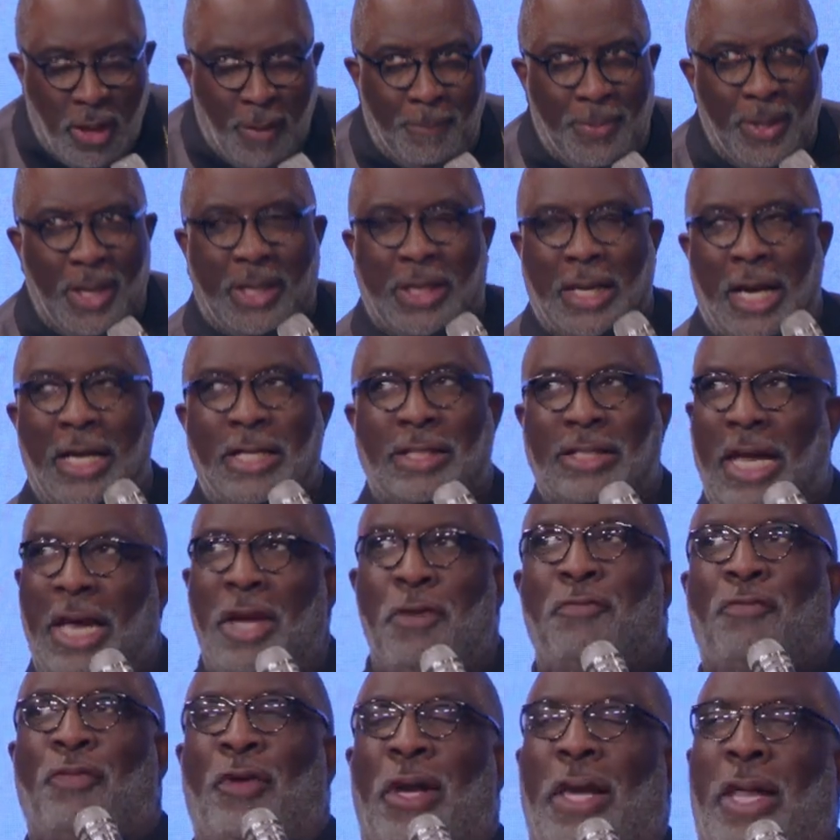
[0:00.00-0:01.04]
Because
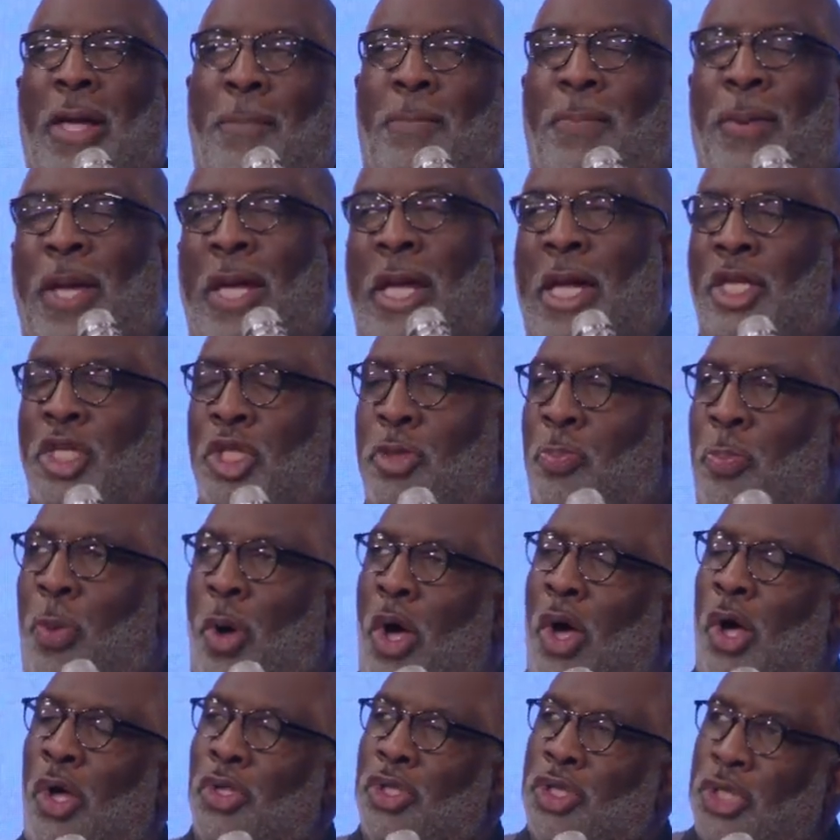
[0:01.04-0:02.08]
in Philippians,
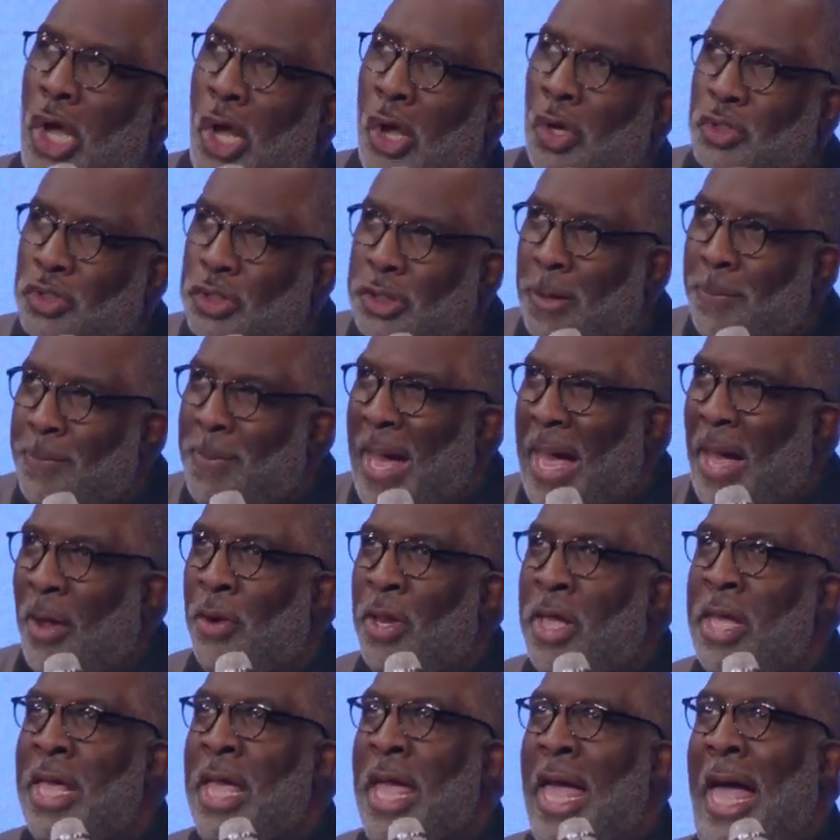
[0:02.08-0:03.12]
Paul talks
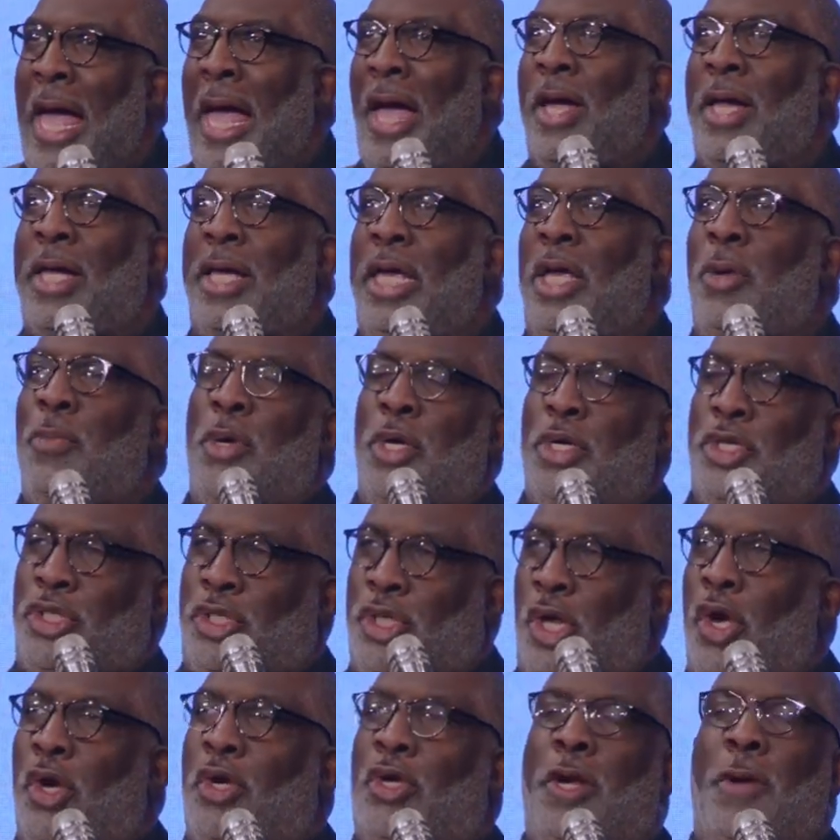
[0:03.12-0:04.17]
about how he
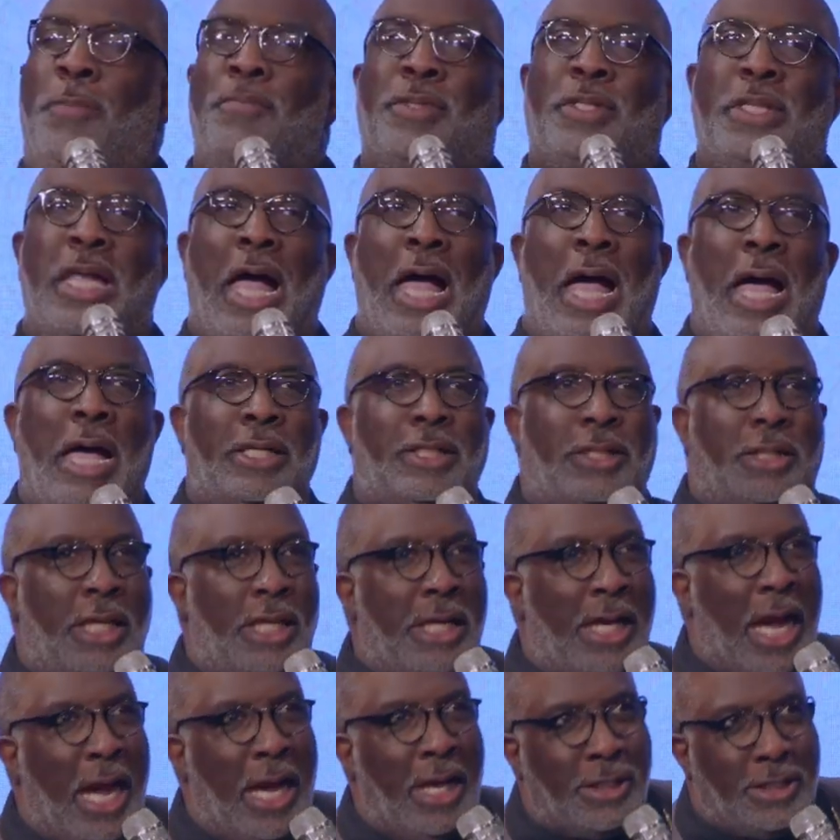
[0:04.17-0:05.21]
was circumcised
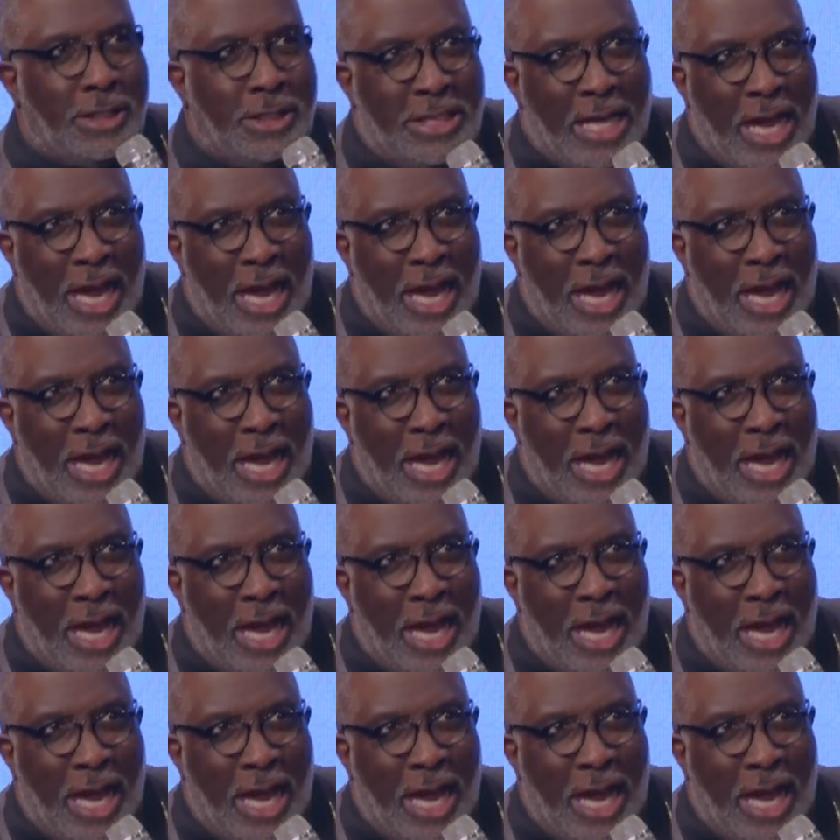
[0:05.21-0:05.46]
the eighth